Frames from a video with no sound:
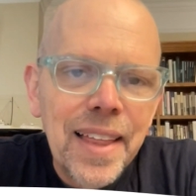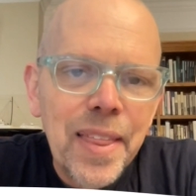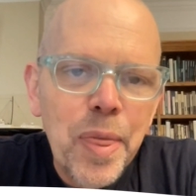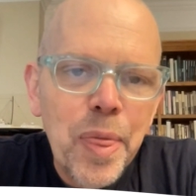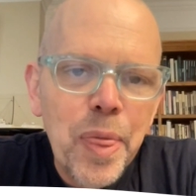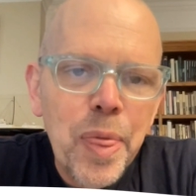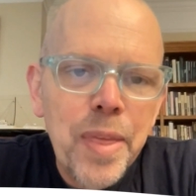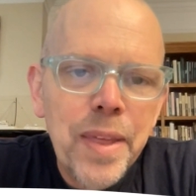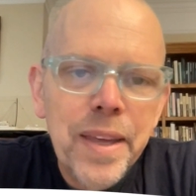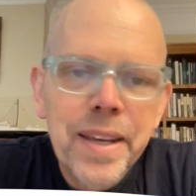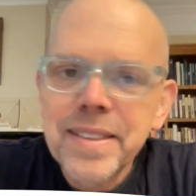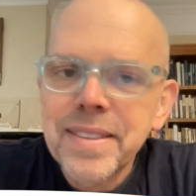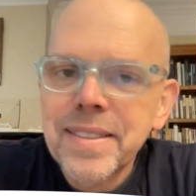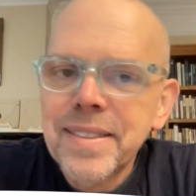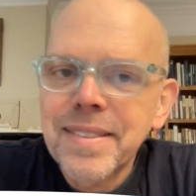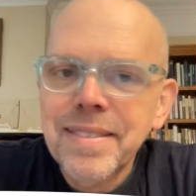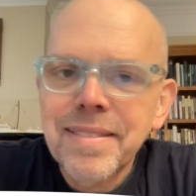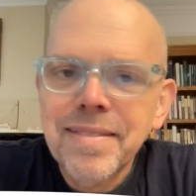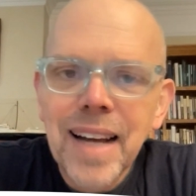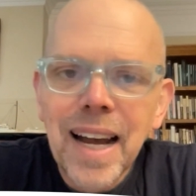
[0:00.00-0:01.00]

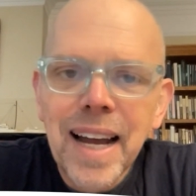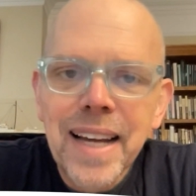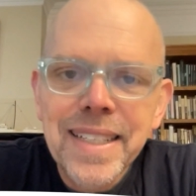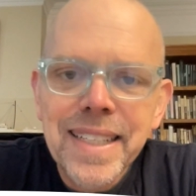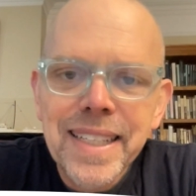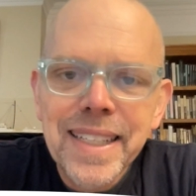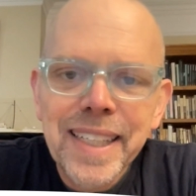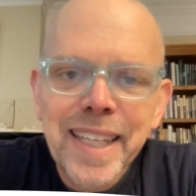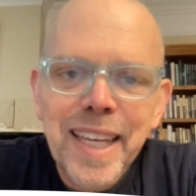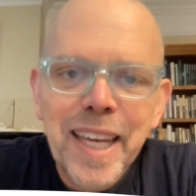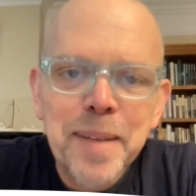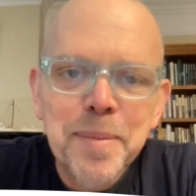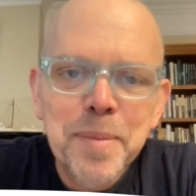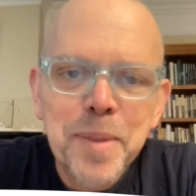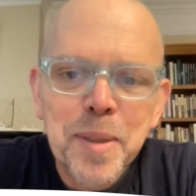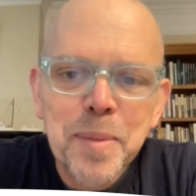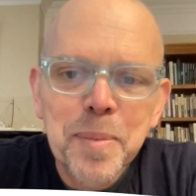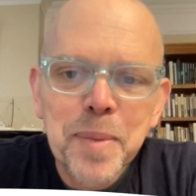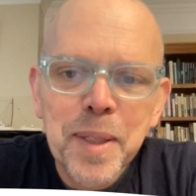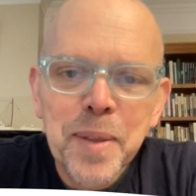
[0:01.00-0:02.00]
this idea came
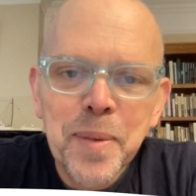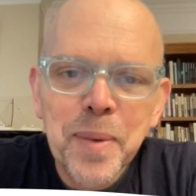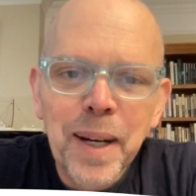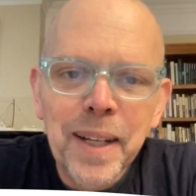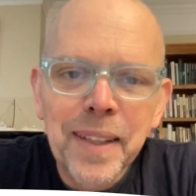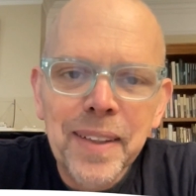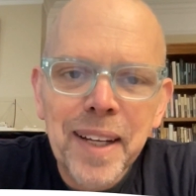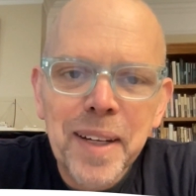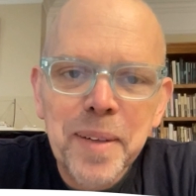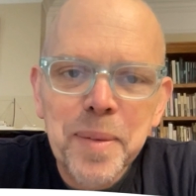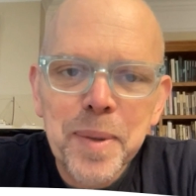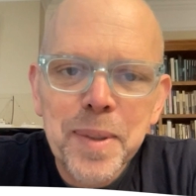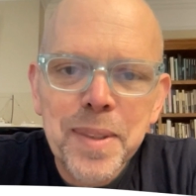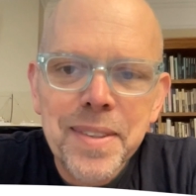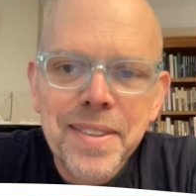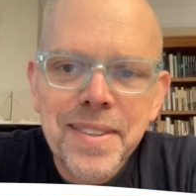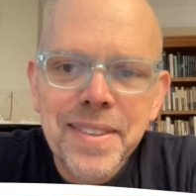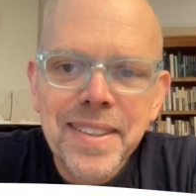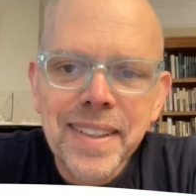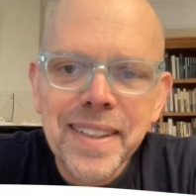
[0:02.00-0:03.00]
to me while I
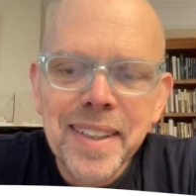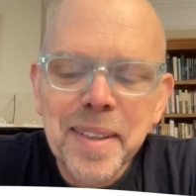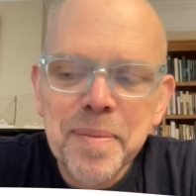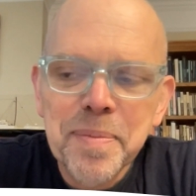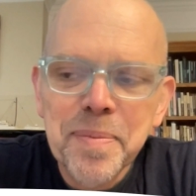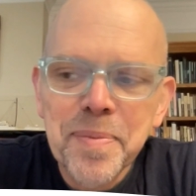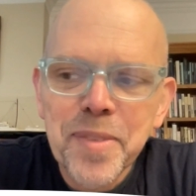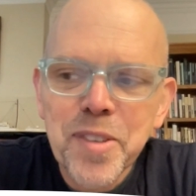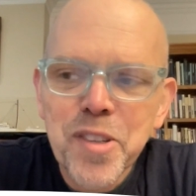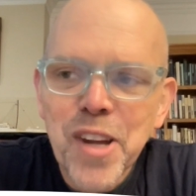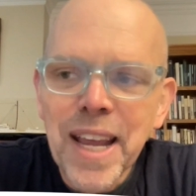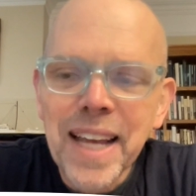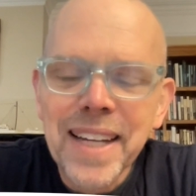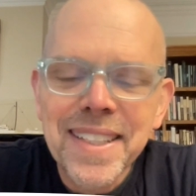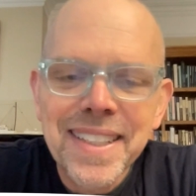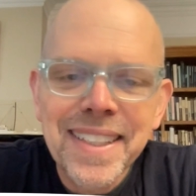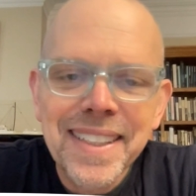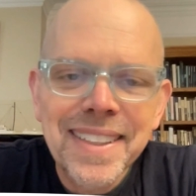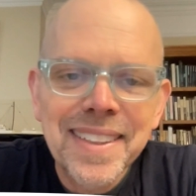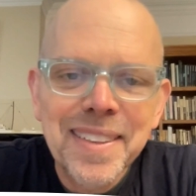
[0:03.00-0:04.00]
was
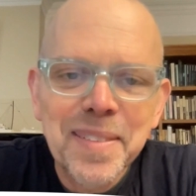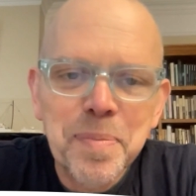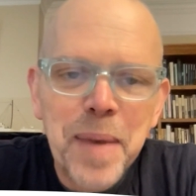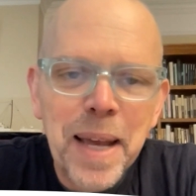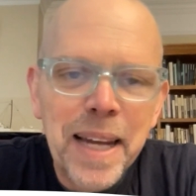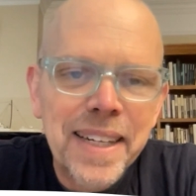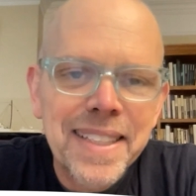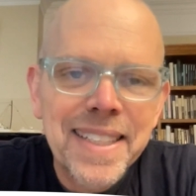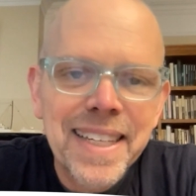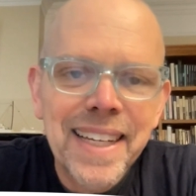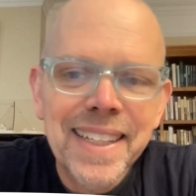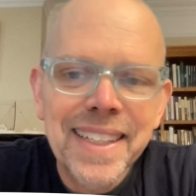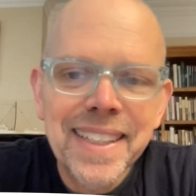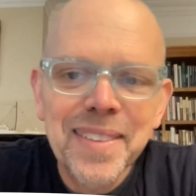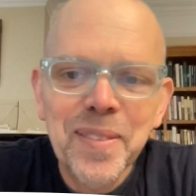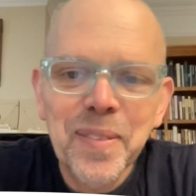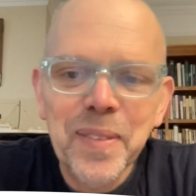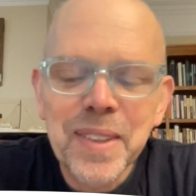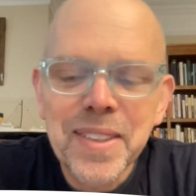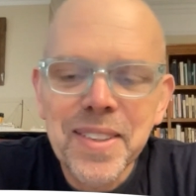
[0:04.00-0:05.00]
chanting,
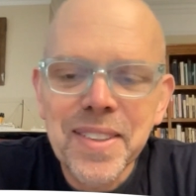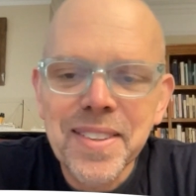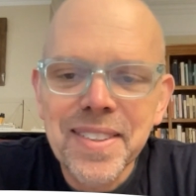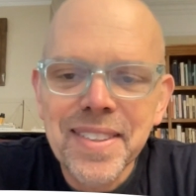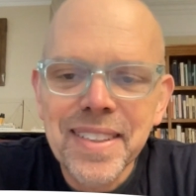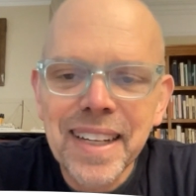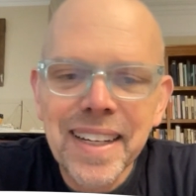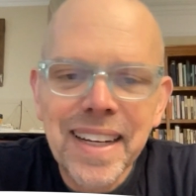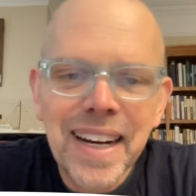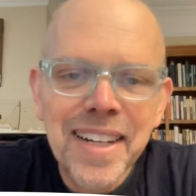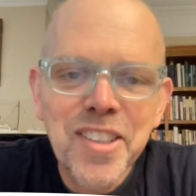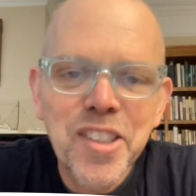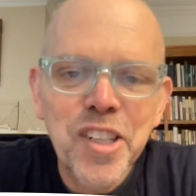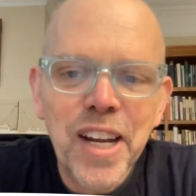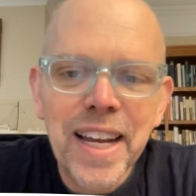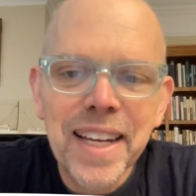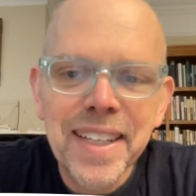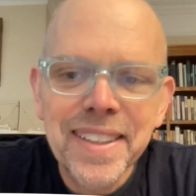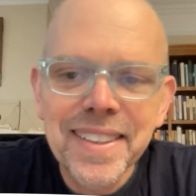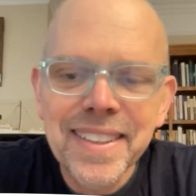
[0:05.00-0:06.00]
meditating, which is I
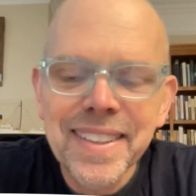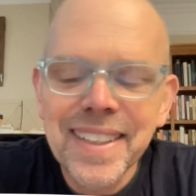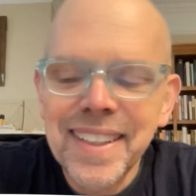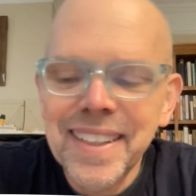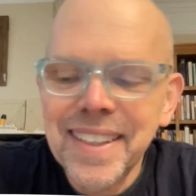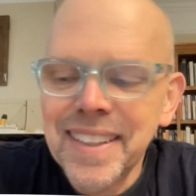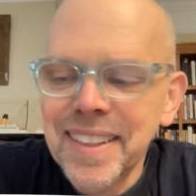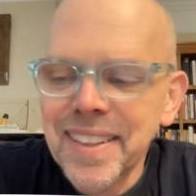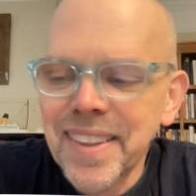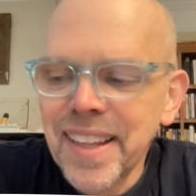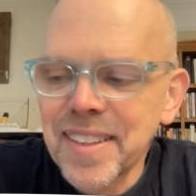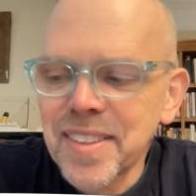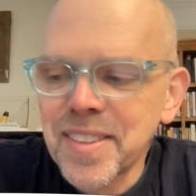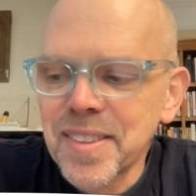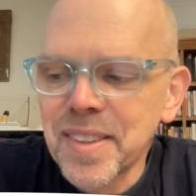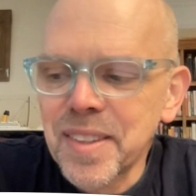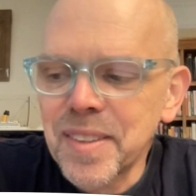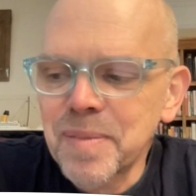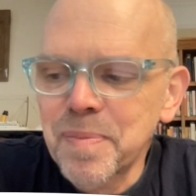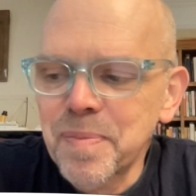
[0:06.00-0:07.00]
chant. That's
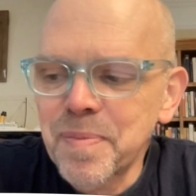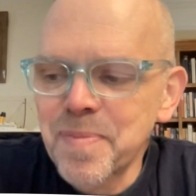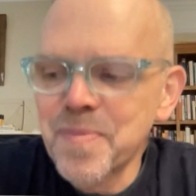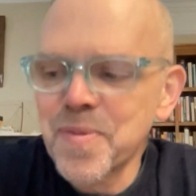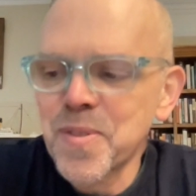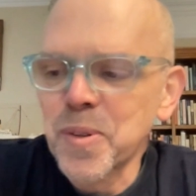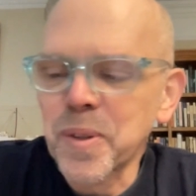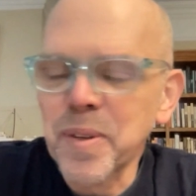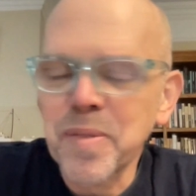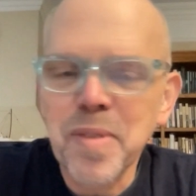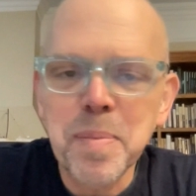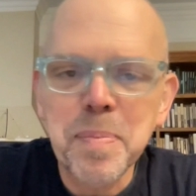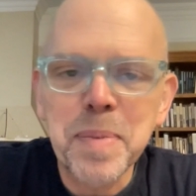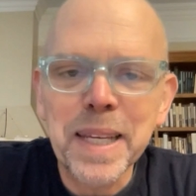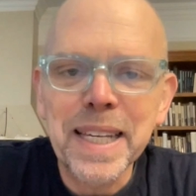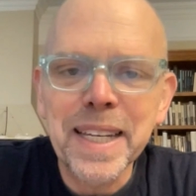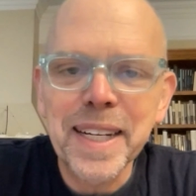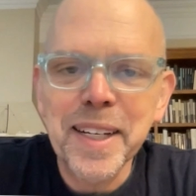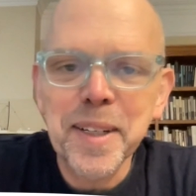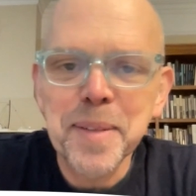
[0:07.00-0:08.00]
the sort of the
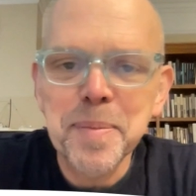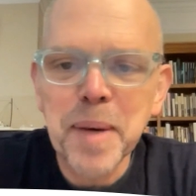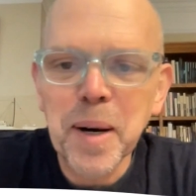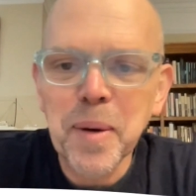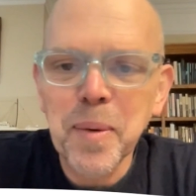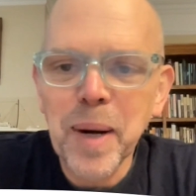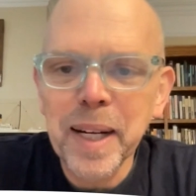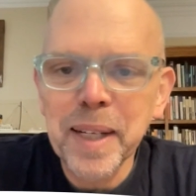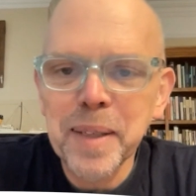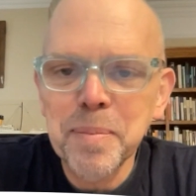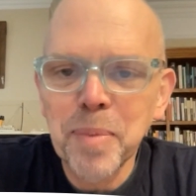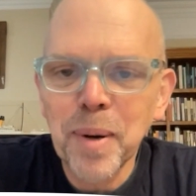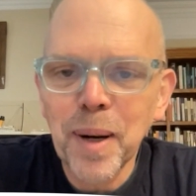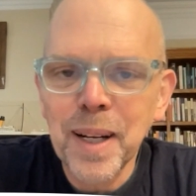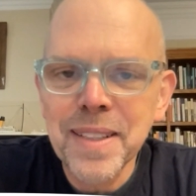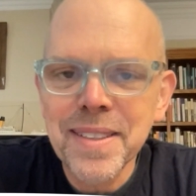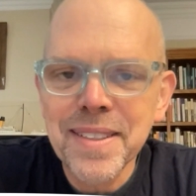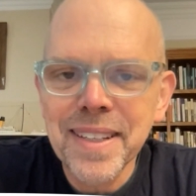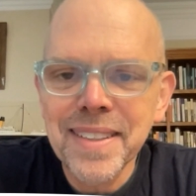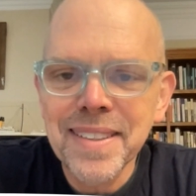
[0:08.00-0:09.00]
beginning of my writing
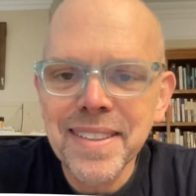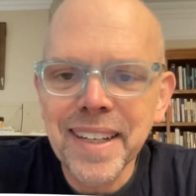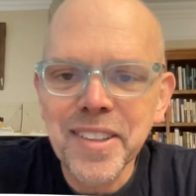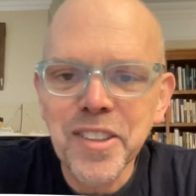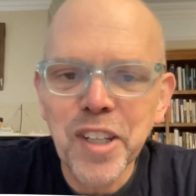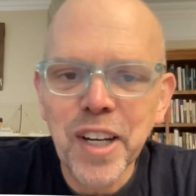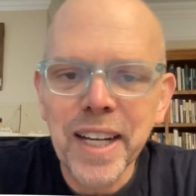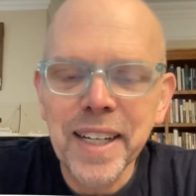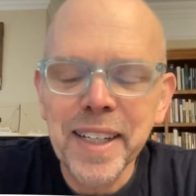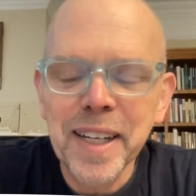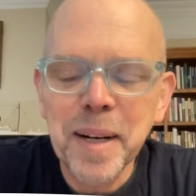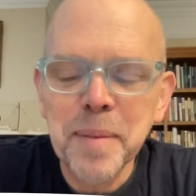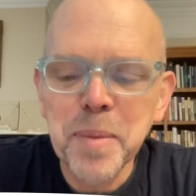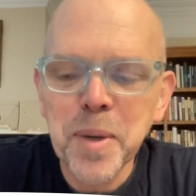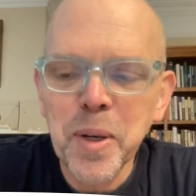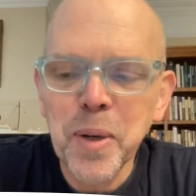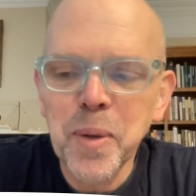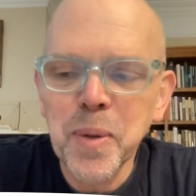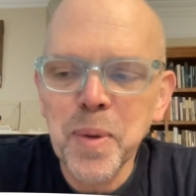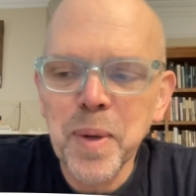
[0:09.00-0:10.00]
process. I chant Nam
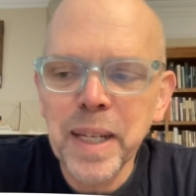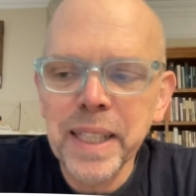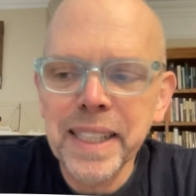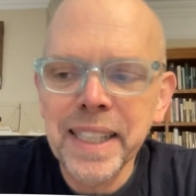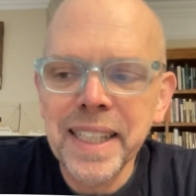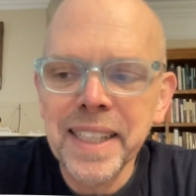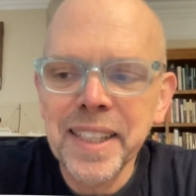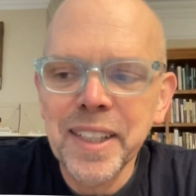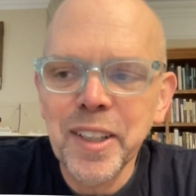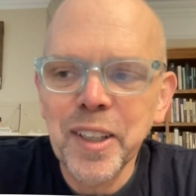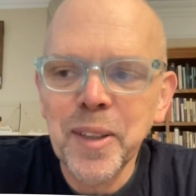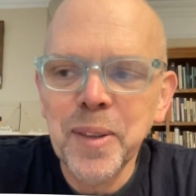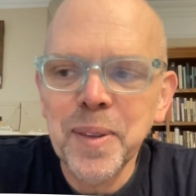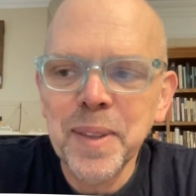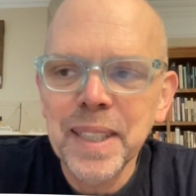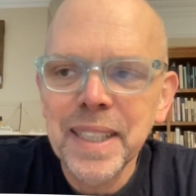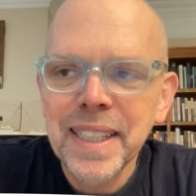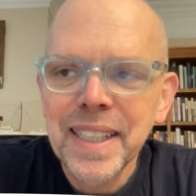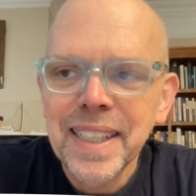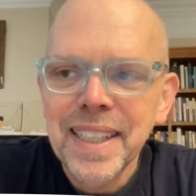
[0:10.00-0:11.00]
Myoho Renge Kyo,
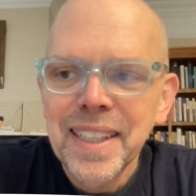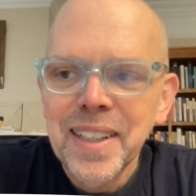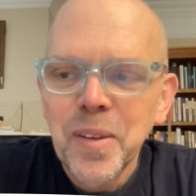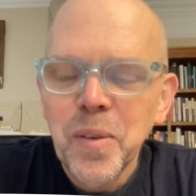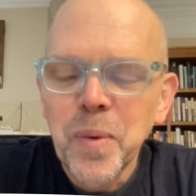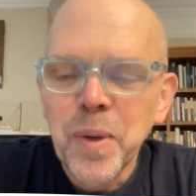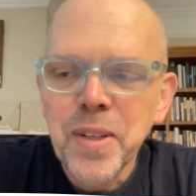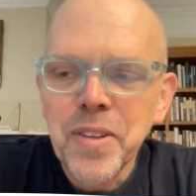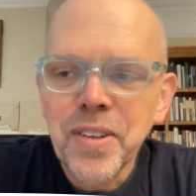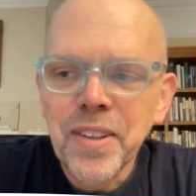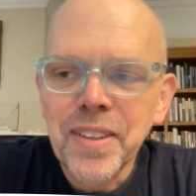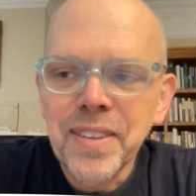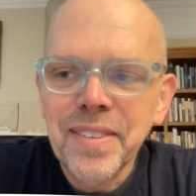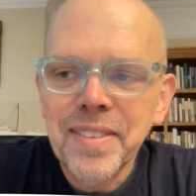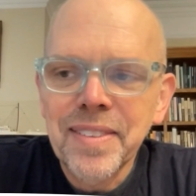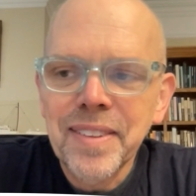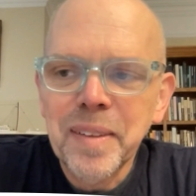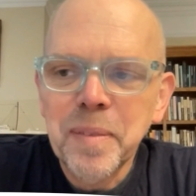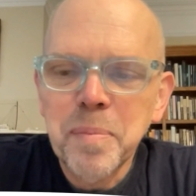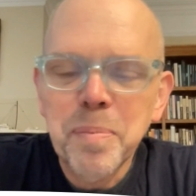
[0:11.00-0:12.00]
which
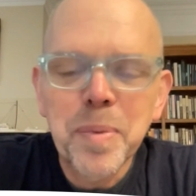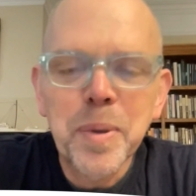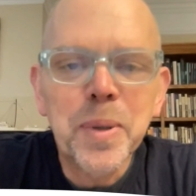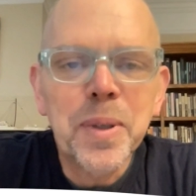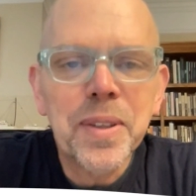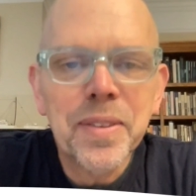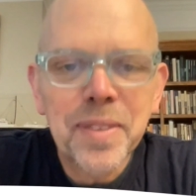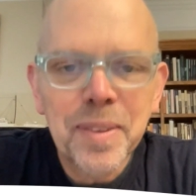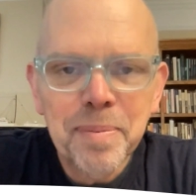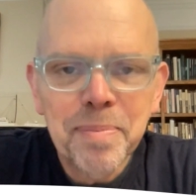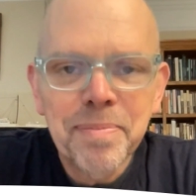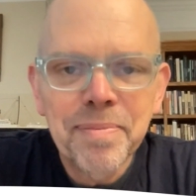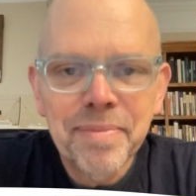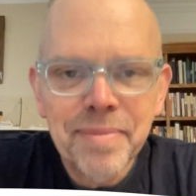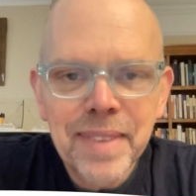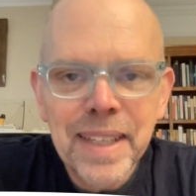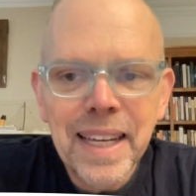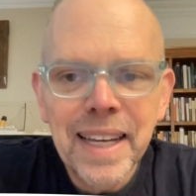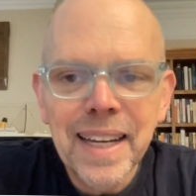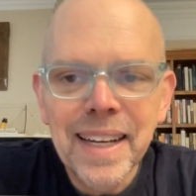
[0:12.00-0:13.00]
is Buddhism,
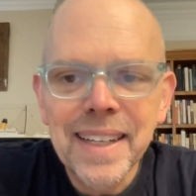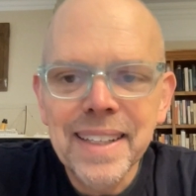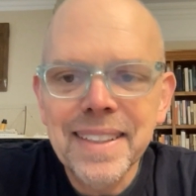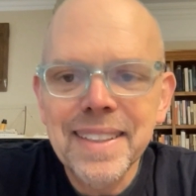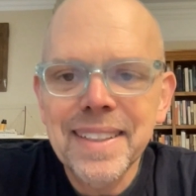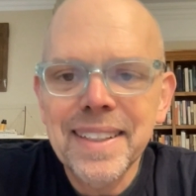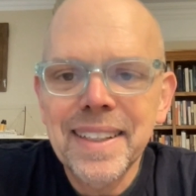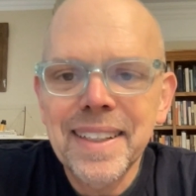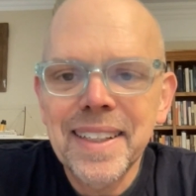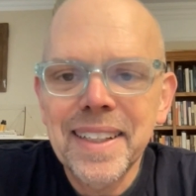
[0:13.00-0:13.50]
and